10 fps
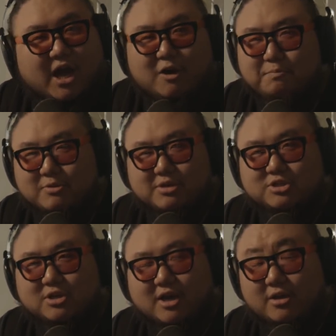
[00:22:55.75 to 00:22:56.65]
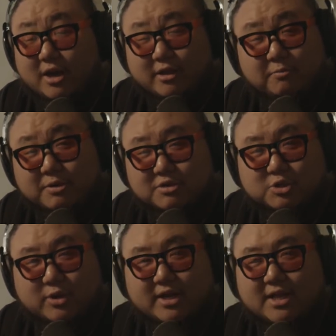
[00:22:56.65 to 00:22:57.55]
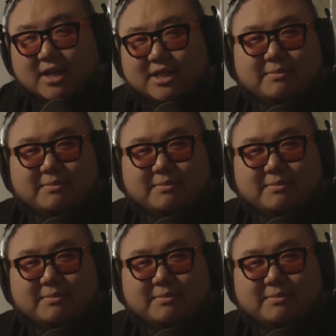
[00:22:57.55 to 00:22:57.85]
I hope you enjoyed it.